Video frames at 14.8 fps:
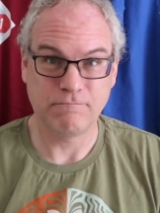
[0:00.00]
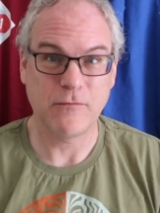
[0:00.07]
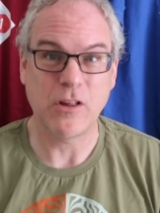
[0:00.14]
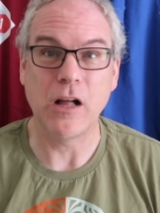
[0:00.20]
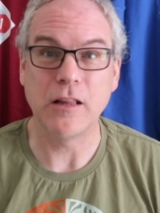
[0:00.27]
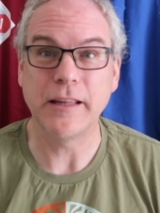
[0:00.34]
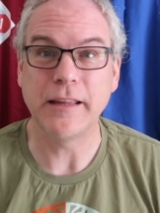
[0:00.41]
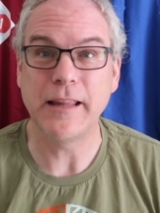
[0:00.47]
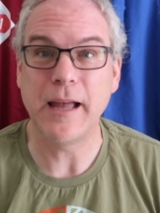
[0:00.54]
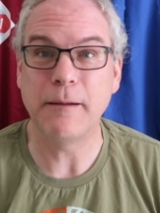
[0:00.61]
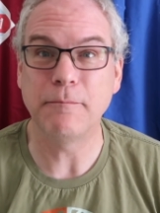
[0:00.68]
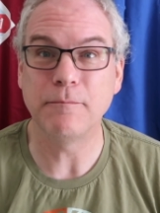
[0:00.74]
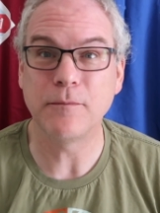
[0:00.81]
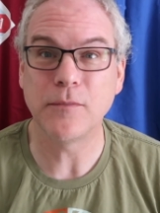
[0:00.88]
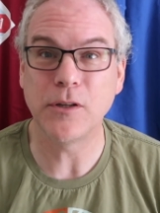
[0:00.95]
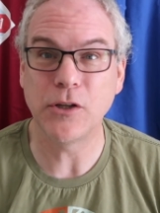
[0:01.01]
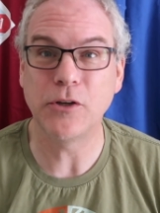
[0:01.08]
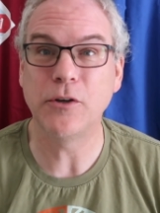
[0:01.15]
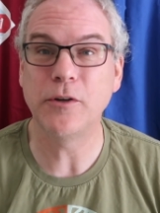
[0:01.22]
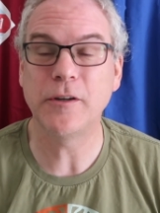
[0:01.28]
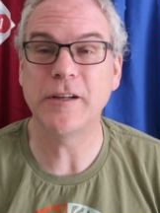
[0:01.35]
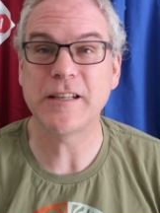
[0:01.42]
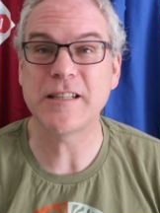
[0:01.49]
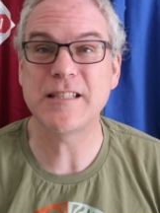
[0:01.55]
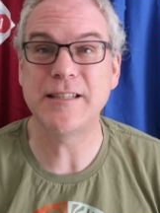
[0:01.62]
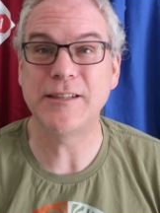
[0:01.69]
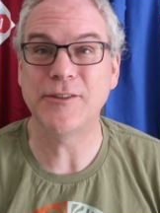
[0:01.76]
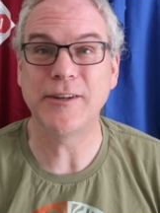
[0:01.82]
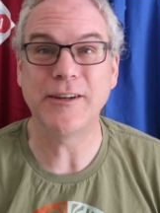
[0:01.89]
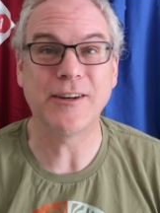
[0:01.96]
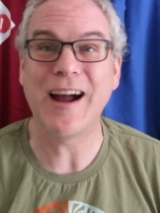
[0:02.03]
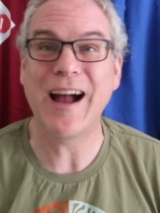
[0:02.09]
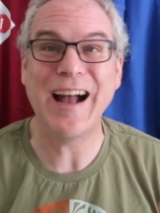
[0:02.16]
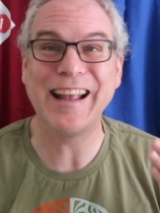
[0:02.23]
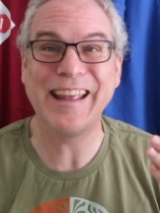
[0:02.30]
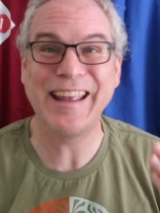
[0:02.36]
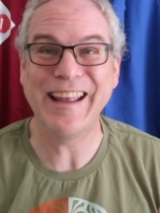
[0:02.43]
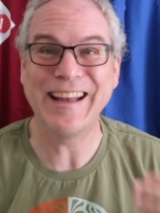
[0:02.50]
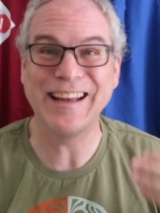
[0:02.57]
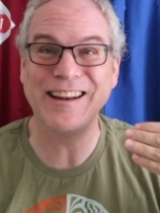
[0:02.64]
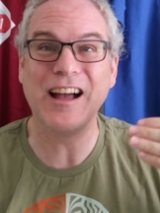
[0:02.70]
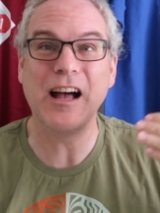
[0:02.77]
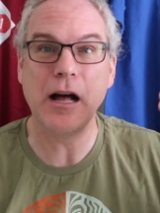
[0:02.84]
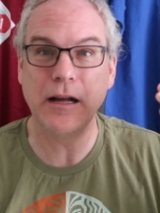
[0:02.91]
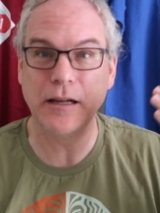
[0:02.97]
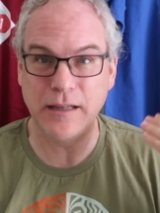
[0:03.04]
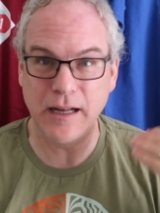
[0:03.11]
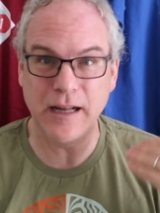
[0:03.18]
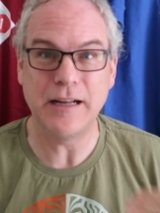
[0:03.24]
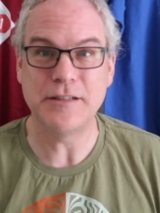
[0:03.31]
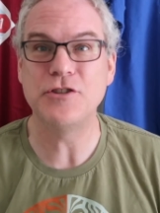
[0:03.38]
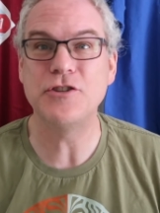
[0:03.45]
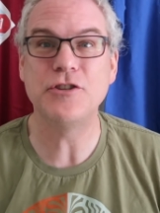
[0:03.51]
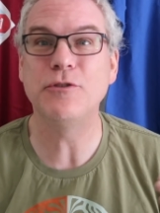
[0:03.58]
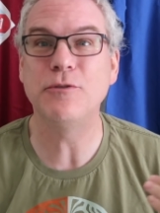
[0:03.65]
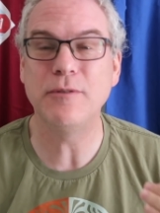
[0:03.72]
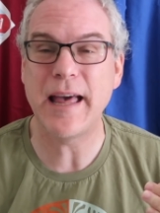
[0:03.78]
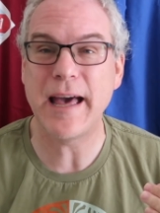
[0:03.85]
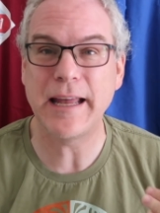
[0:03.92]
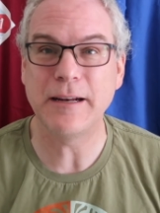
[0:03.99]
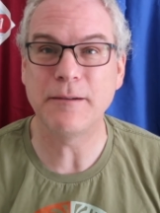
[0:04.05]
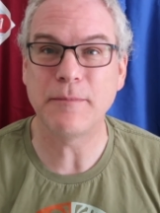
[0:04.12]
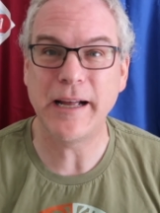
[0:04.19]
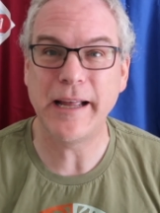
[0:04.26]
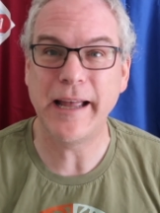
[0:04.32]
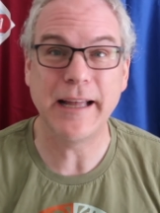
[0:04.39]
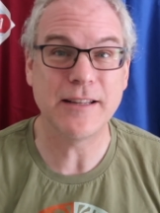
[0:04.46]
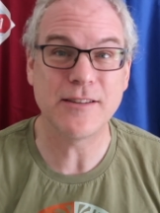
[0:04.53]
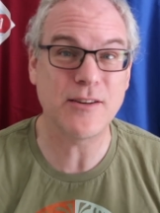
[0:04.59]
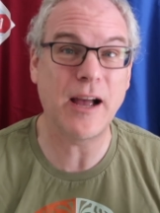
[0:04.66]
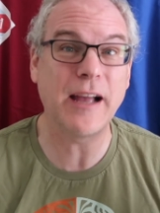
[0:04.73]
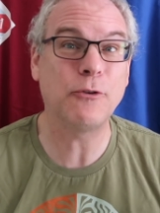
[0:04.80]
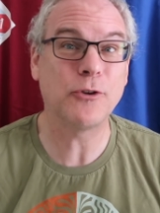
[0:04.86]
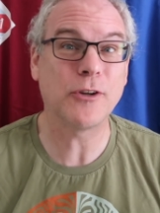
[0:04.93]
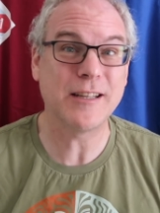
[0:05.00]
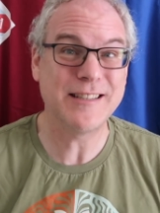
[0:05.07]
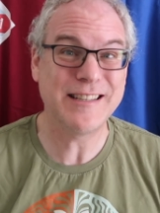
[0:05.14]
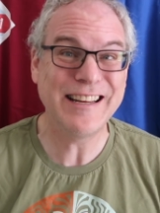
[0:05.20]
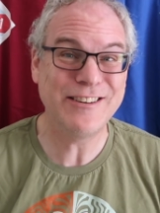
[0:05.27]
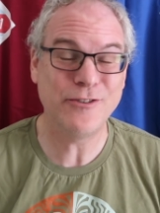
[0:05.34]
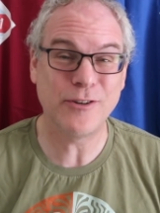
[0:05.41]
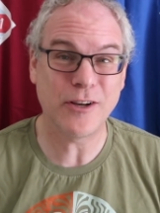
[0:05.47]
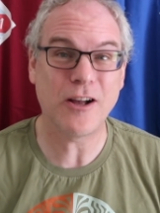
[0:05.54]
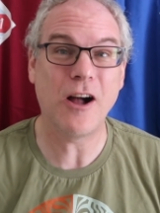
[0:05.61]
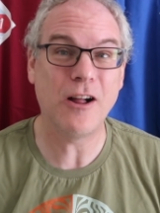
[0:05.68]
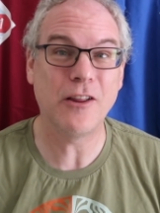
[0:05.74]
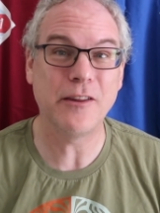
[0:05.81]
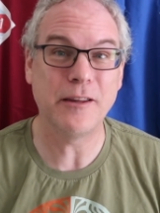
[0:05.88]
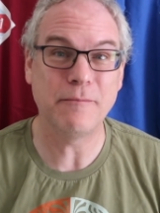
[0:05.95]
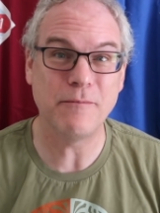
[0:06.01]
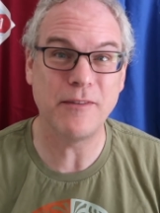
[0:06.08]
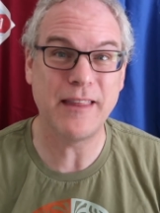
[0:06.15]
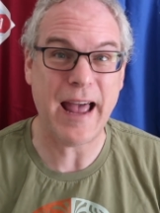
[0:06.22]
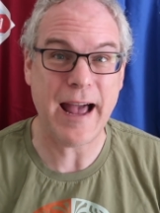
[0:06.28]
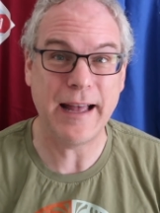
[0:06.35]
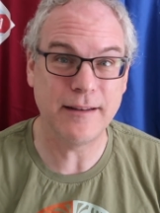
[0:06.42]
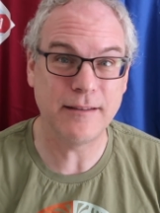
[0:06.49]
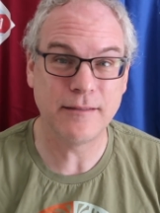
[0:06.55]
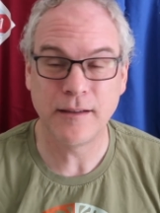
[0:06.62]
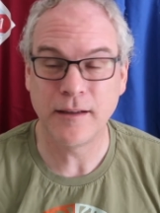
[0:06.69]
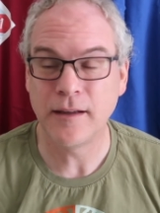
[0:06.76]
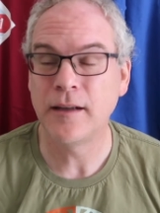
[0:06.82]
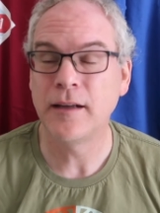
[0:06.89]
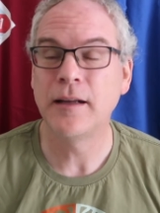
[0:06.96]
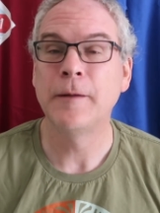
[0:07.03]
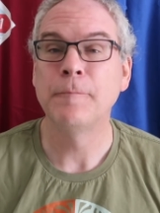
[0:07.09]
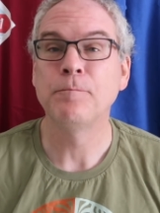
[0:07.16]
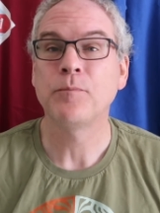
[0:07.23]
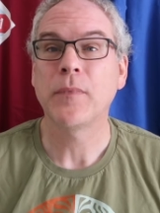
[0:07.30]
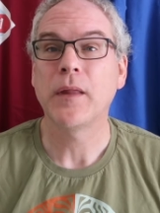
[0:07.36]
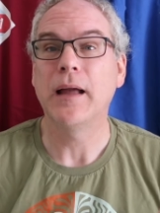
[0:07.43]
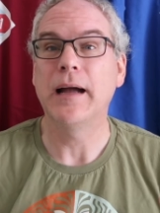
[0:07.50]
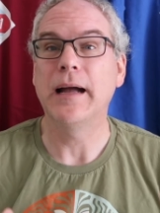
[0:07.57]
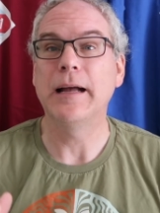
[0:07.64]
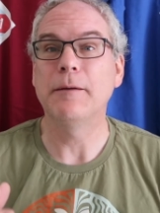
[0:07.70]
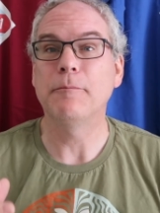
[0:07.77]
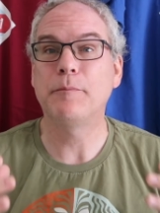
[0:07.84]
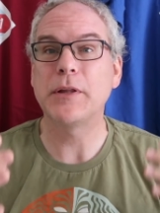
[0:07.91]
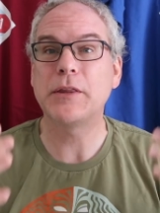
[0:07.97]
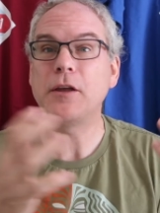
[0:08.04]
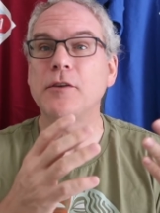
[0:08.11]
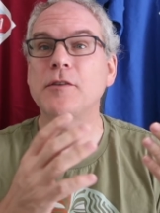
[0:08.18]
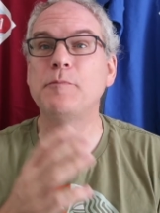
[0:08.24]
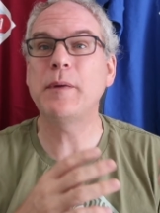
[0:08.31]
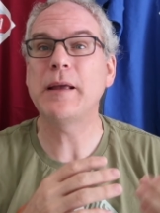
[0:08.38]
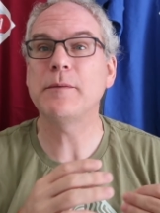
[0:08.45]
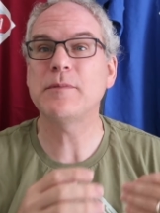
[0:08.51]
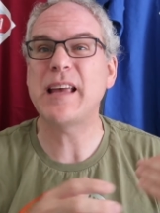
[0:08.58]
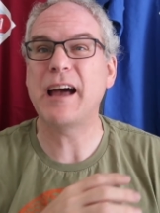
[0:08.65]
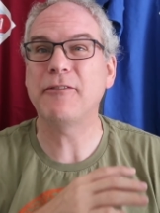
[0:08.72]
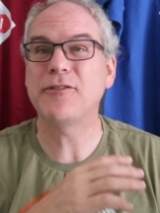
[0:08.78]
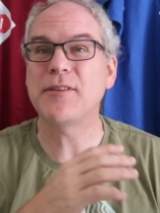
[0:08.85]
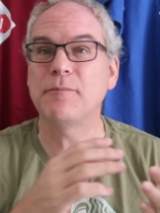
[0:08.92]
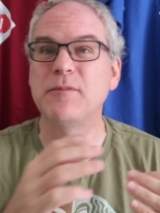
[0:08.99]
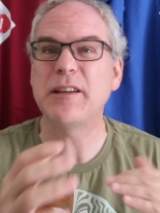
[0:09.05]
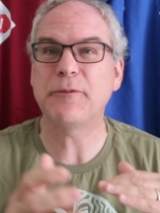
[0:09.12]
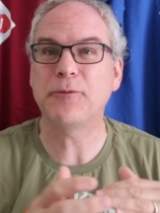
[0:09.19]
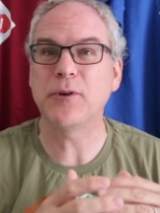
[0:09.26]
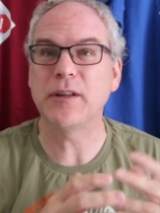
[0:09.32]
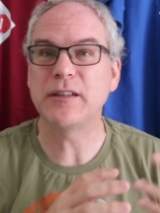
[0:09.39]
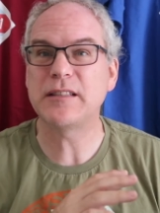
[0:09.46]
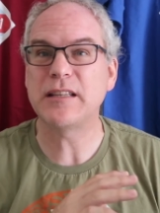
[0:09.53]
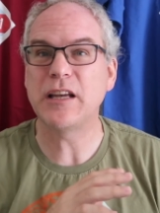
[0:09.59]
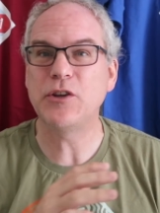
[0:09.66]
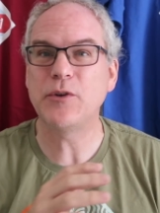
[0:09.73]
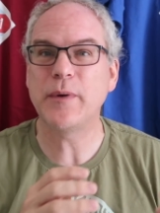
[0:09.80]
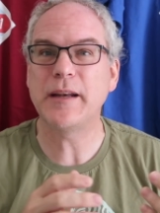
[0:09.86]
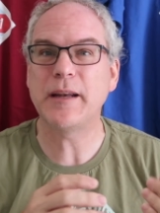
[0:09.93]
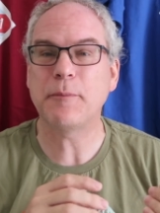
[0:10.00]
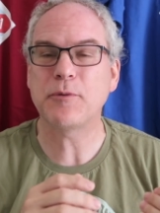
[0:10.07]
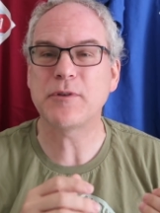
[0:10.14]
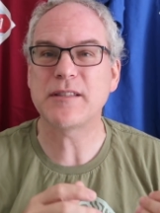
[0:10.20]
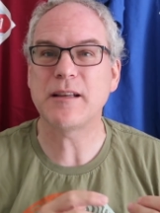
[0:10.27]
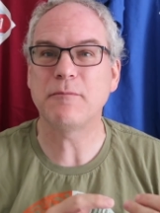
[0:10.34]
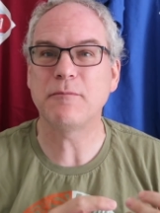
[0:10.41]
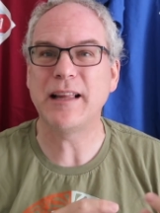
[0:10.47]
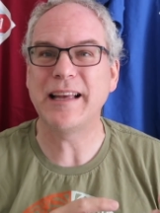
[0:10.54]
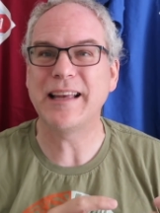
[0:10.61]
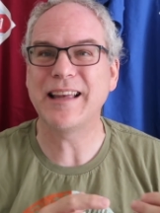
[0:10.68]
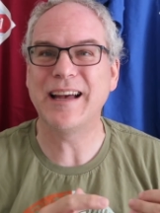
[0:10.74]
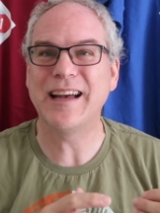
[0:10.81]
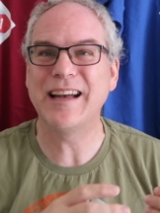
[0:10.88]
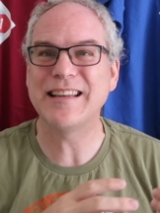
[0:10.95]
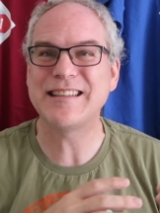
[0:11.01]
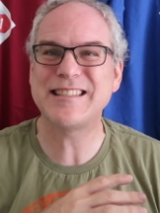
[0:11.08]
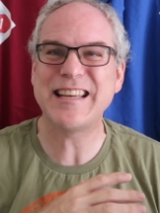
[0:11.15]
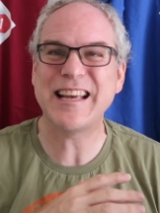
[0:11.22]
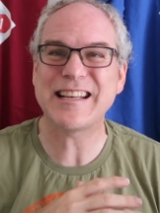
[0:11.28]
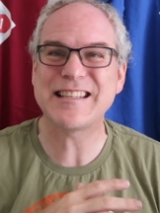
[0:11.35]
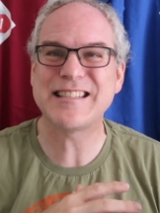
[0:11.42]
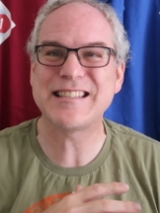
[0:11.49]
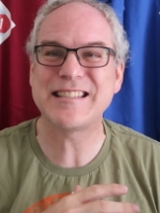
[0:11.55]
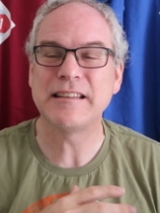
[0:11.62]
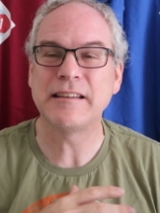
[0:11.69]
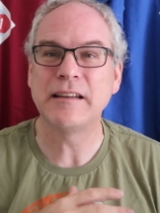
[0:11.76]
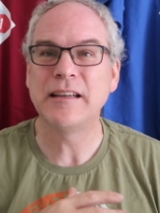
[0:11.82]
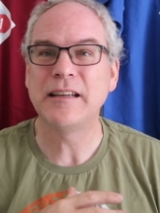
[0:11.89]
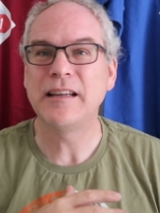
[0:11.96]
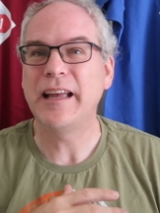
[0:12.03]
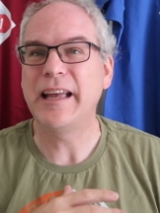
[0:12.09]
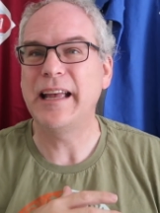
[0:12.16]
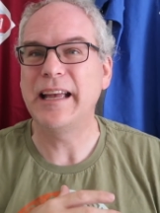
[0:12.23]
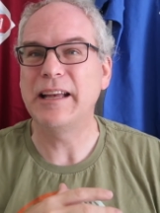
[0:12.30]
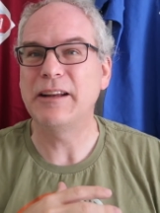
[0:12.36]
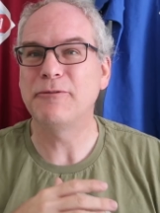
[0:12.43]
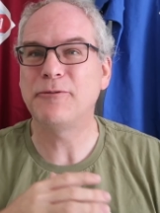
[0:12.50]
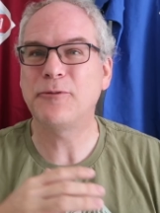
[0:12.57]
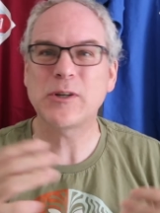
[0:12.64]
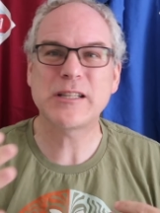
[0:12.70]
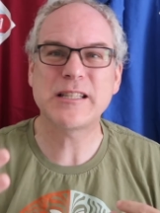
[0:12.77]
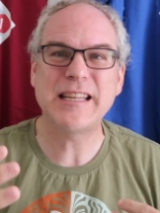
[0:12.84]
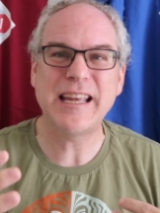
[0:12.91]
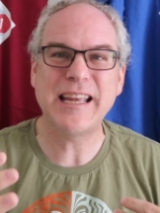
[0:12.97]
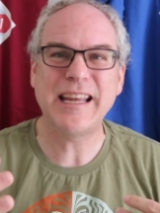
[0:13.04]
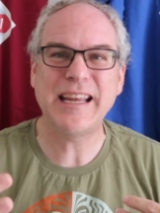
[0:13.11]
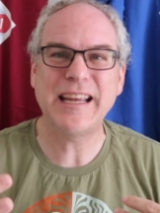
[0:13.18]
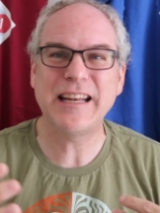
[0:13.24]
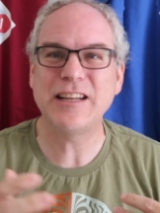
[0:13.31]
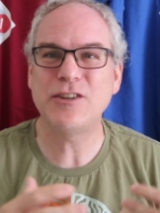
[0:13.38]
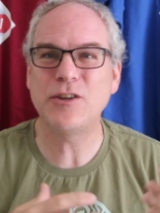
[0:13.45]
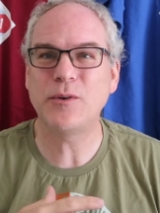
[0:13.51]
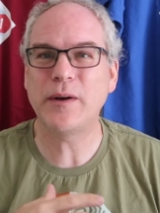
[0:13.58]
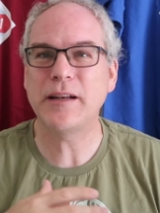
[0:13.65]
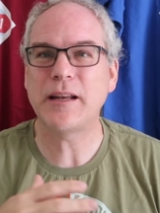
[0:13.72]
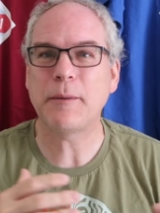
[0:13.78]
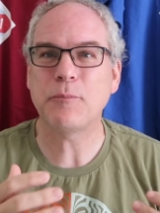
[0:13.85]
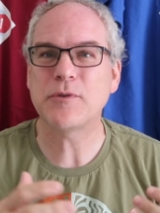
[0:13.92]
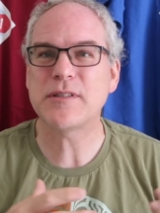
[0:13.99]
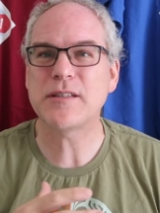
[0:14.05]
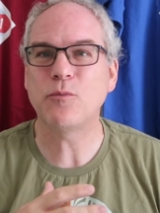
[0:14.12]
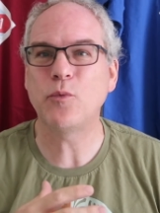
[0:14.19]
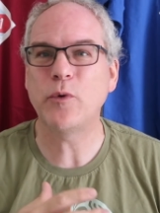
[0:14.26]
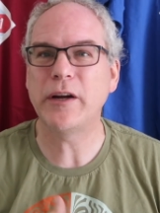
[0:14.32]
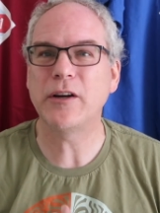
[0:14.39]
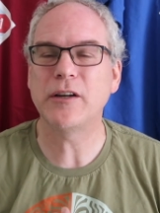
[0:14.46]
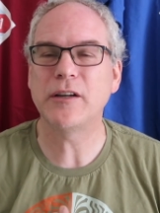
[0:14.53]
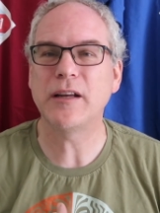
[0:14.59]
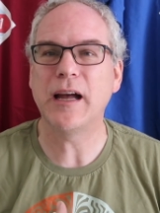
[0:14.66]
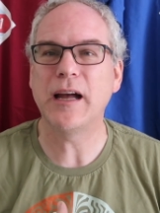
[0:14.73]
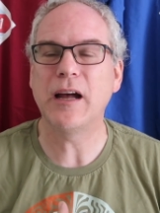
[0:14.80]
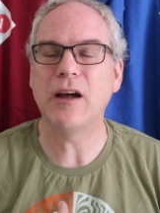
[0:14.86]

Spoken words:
calling them lagoon and exterior. I can't undo that in my head, so I will continue to call them that. But those beams have some different, you end up with some like 6 and 14, and you end up with some weird